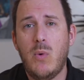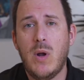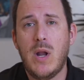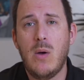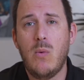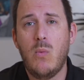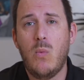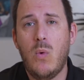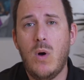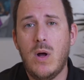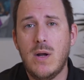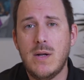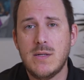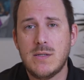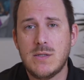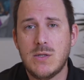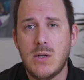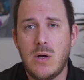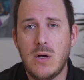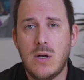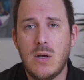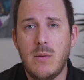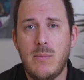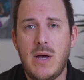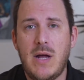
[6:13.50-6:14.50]
But what I wanna
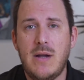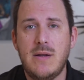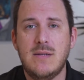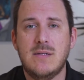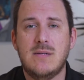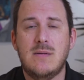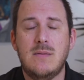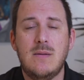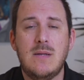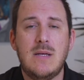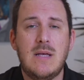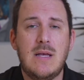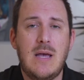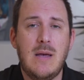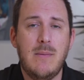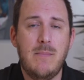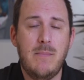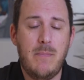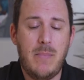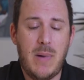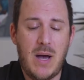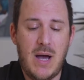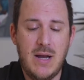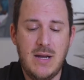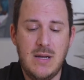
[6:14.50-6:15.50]
talk about is
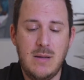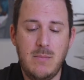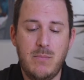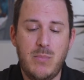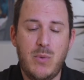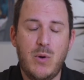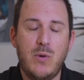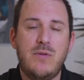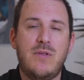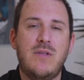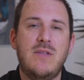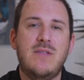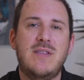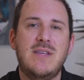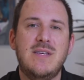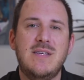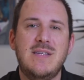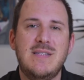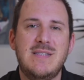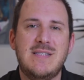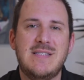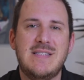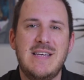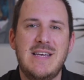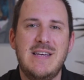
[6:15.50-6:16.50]
combining both of
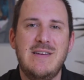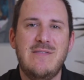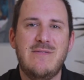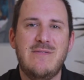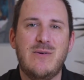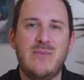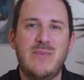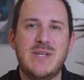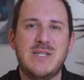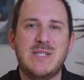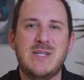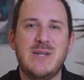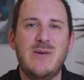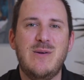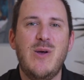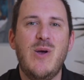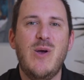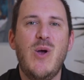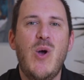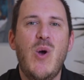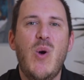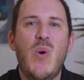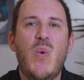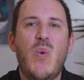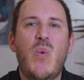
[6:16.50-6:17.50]
these information
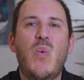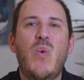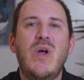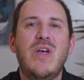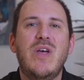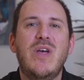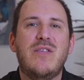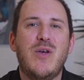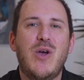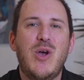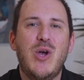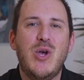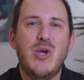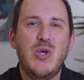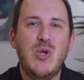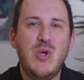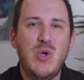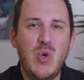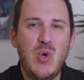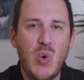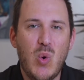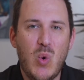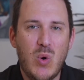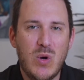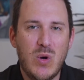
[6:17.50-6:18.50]
with
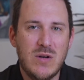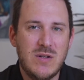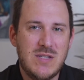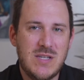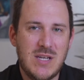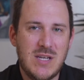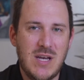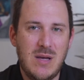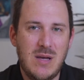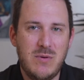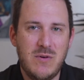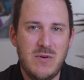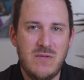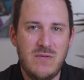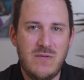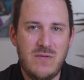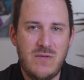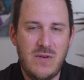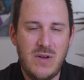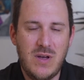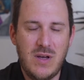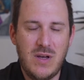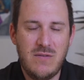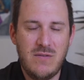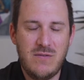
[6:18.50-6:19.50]
your type of
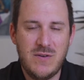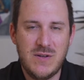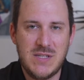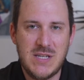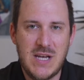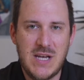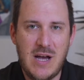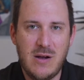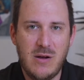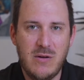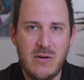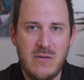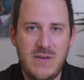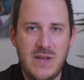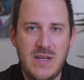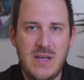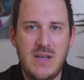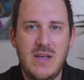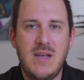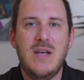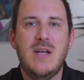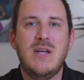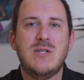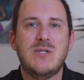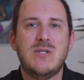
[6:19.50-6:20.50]
photography.
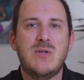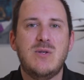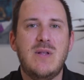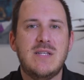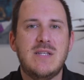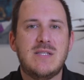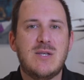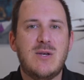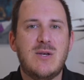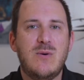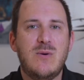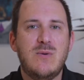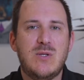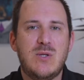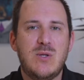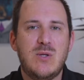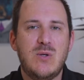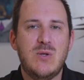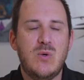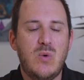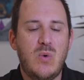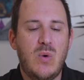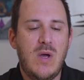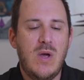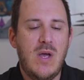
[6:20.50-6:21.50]
So let's go
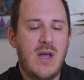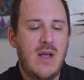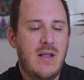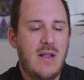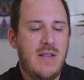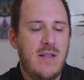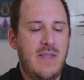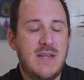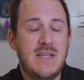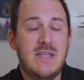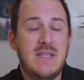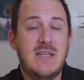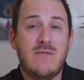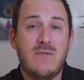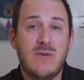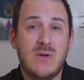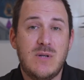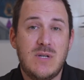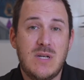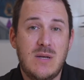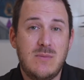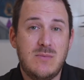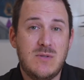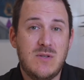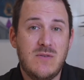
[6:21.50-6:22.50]
to the
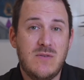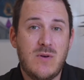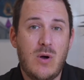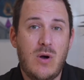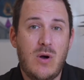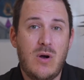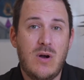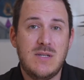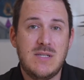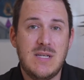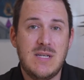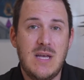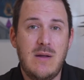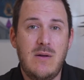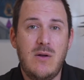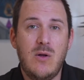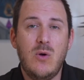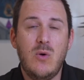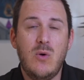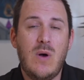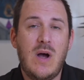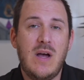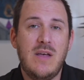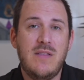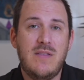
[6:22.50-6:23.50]
different types of cards and
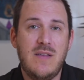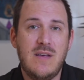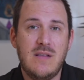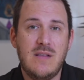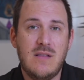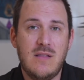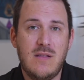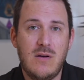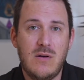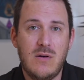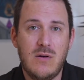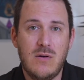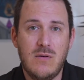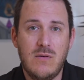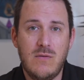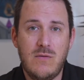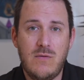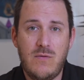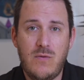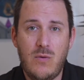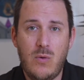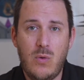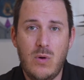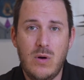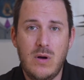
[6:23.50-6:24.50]
who I think they're
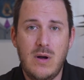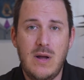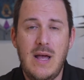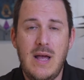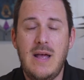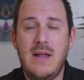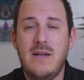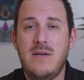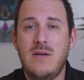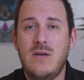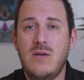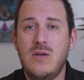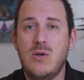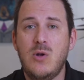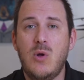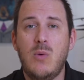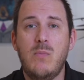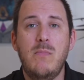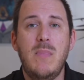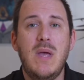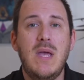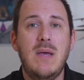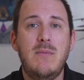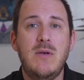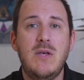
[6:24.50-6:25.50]
for, and you know,
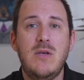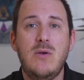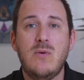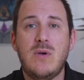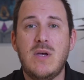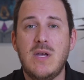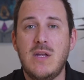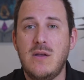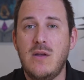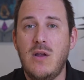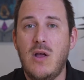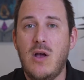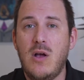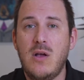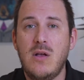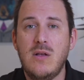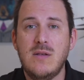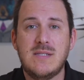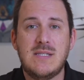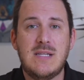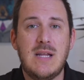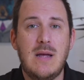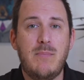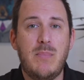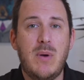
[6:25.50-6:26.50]
maybe you can
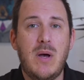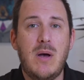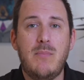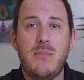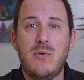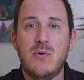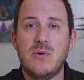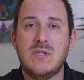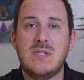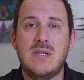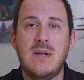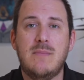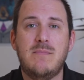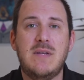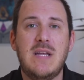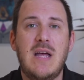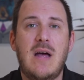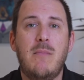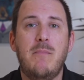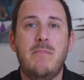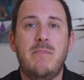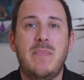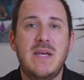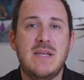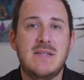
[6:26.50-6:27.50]
step up or step
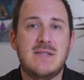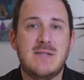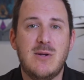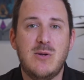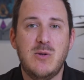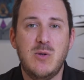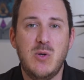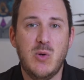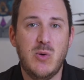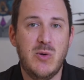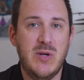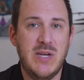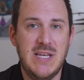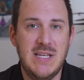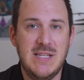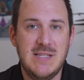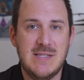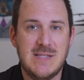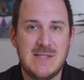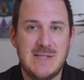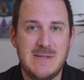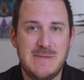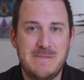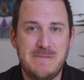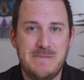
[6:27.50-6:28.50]
down based on your
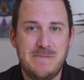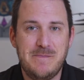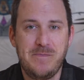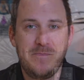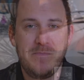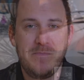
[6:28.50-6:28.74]
needs.